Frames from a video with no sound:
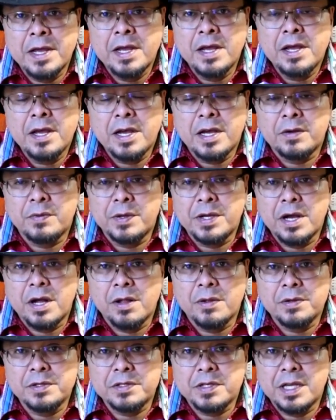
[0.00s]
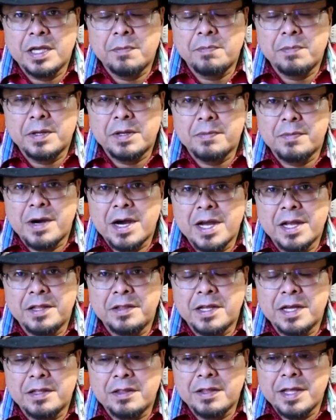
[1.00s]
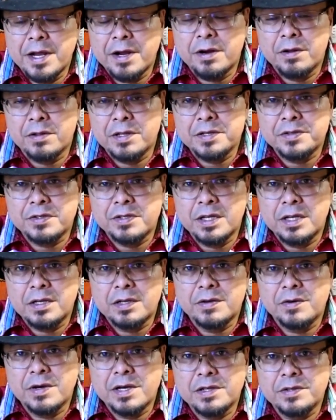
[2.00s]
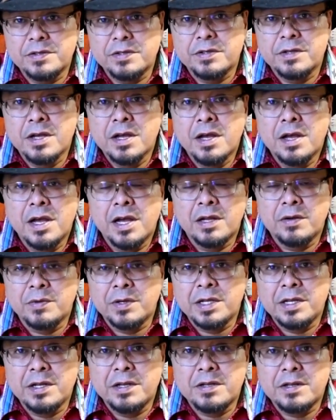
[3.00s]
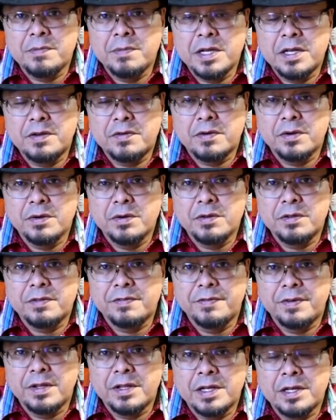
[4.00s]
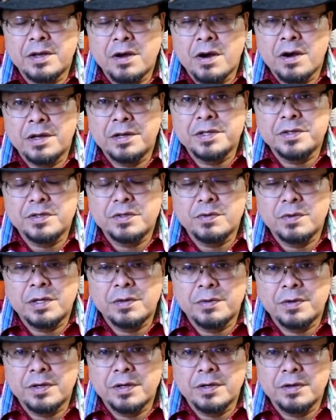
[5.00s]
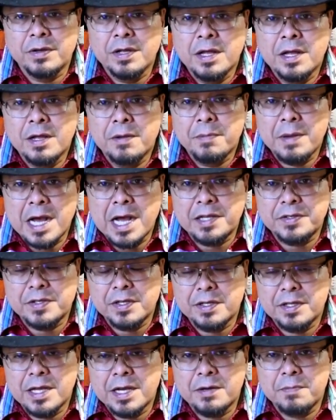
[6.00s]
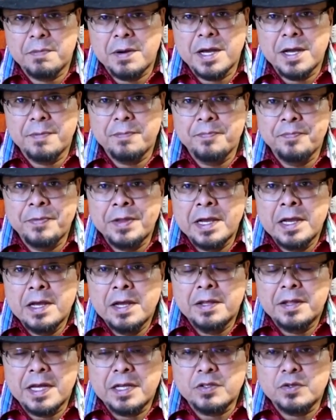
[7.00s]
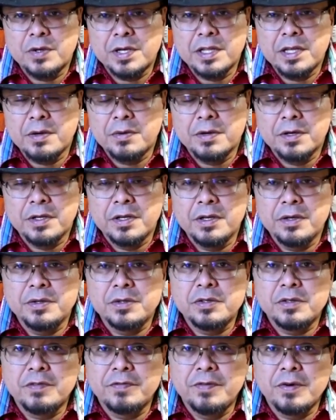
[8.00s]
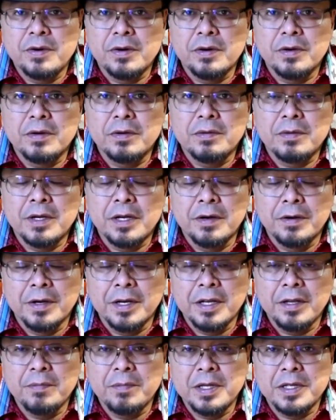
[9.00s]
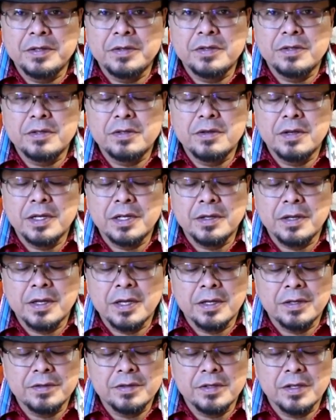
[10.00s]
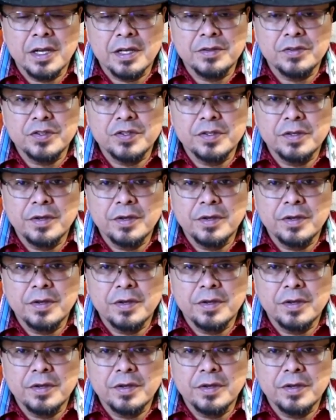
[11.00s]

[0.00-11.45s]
And we always keep in mind that they are listening to us, and we need to be truthful and honest when we're passing that pipe. That's why they were used for agreements and such.